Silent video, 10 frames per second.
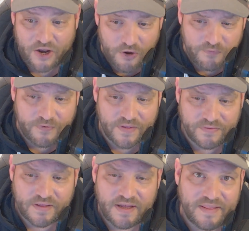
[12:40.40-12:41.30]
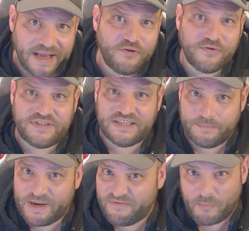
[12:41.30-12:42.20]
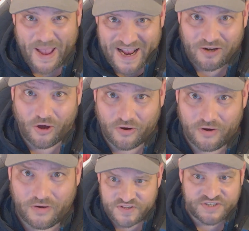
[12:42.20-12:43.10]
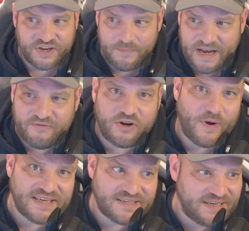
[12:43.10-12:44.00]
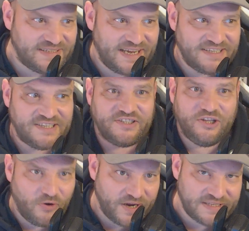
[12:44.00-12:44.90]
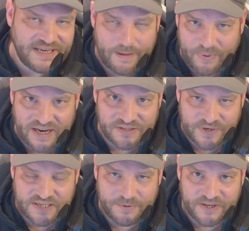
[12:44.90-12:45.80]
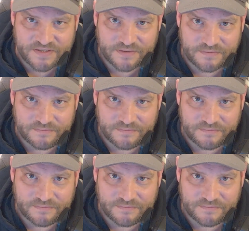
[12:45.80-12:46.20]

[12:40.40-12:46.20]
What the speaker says: And often that causes a bit of a backlog. There's so many requests that it takes us longer to get back to each person,